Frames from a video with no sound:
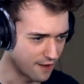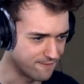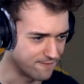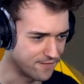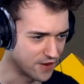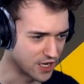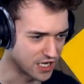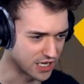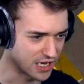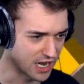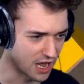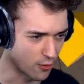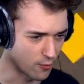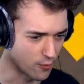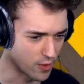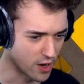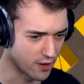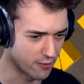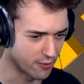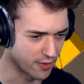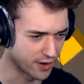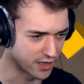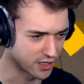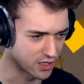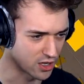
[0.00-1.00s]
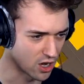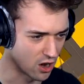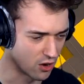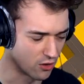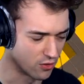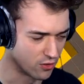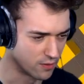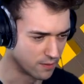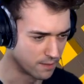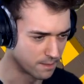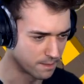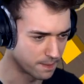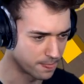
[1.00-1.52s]
figured out what? where I want to go.
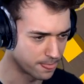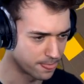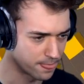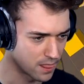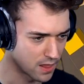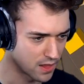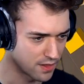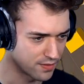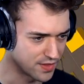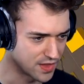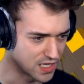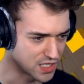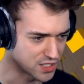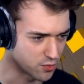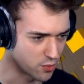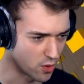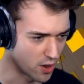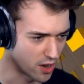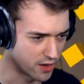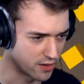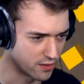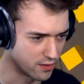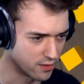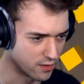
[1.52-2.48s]
This one.